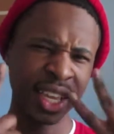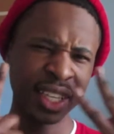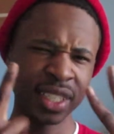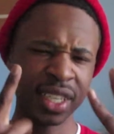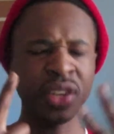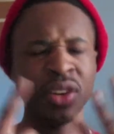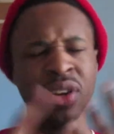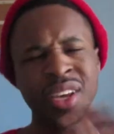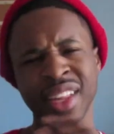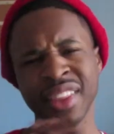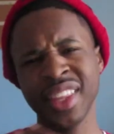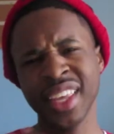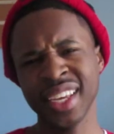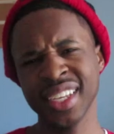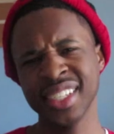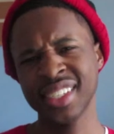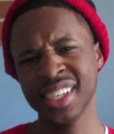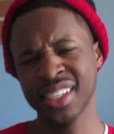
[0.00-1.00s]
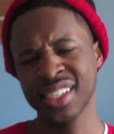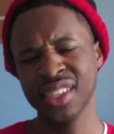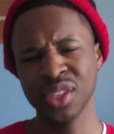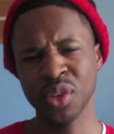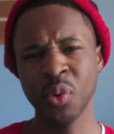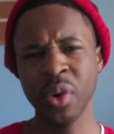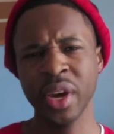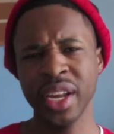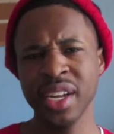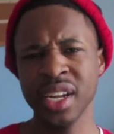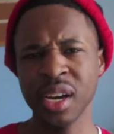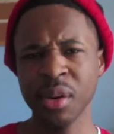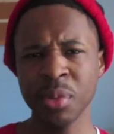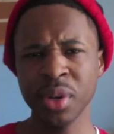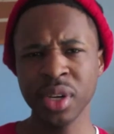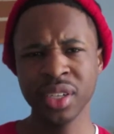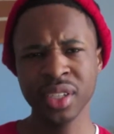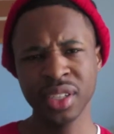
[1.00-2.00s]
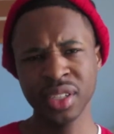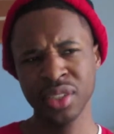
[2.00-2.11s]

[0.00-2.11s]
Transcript: I know y'all thinking 6 is a weird number.